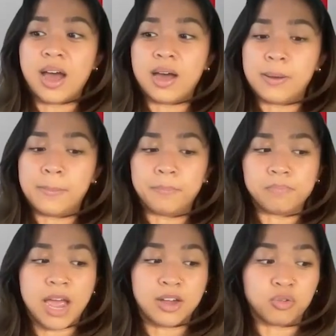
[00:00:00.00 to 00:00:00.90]

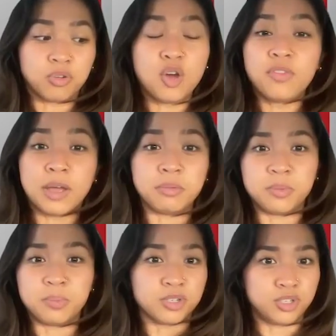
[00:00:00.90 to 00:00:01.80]
And I don't know if I would
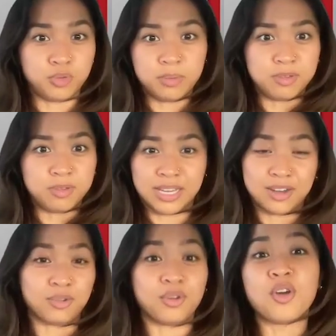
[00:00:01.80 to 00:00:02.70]
be pursuing
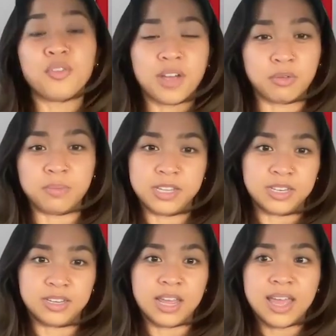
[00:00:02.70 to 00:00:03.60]
music. I don't know if I would
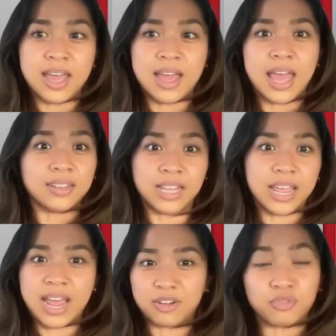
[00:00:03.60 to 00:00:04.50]
be in
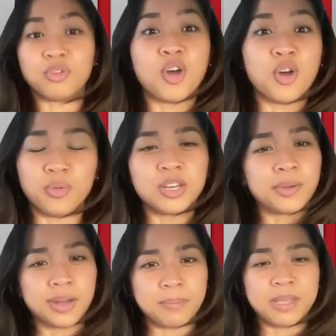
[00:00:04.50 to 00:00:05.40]
LA. I don't know, you
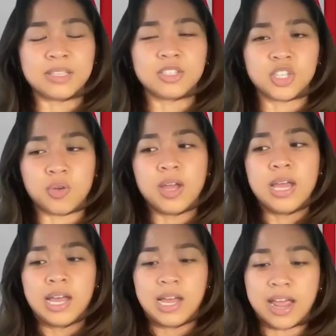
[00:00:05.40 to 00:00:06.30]
know what I mean? So
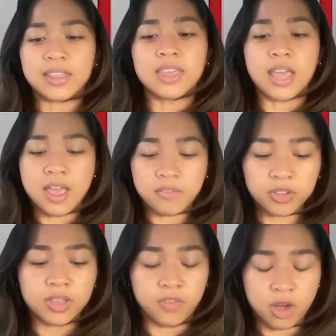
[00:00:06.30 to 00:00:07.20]
I think
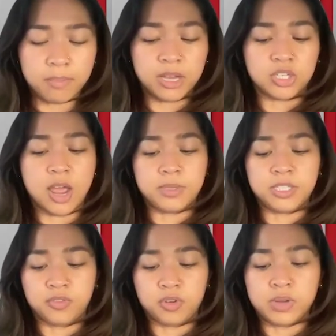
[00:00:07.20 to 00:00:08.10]
everything very much
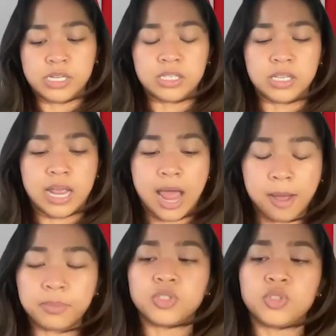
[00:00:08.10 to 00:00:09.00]
happens for a reason. It
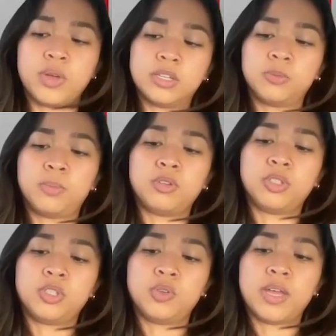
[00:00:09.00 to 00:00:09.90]
happens the way it's
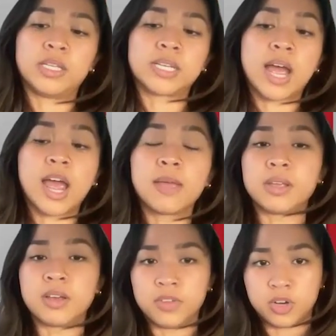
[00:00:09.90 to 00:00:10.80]
supposed to, and the
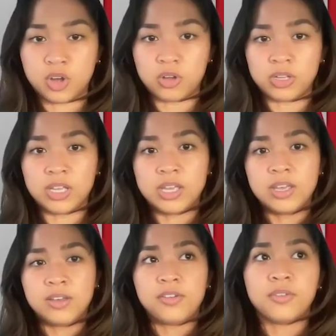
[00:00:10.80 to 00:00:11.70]
timing of it all,
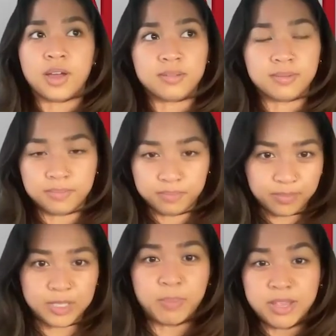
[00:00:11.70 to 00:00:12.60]

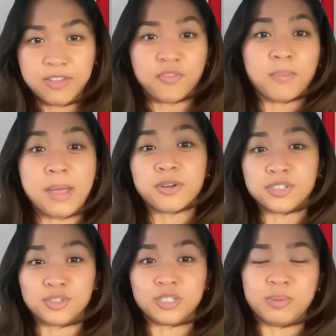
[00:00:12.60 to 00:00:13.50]
speaking from my
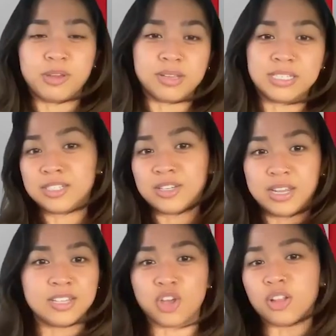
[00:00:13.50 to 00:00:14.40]
personal experience,
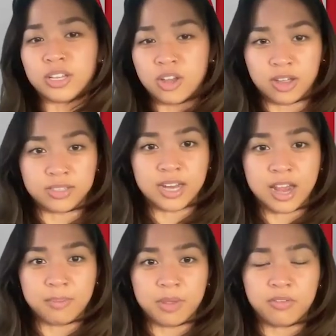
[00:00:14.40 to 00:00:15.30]
is all in God's
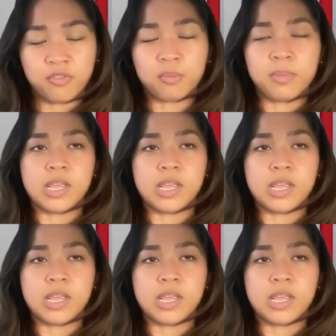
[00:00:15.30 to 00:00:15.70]
timing for